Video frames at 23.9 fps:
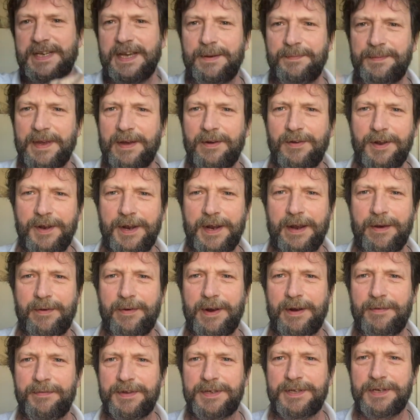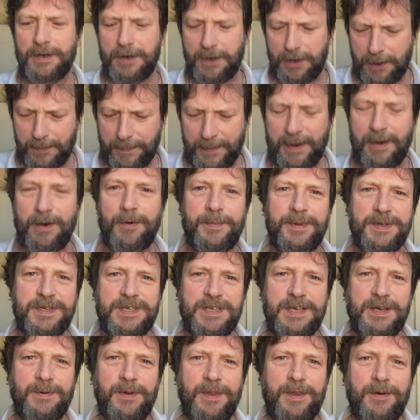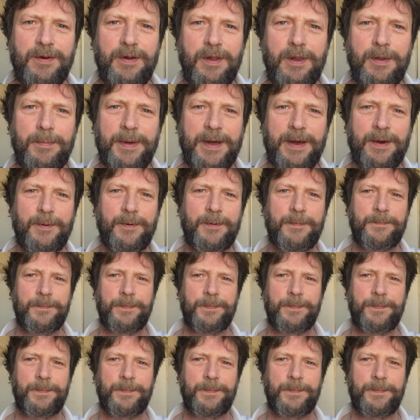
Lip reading: get them down on here and have a talk about them and see what they're all about.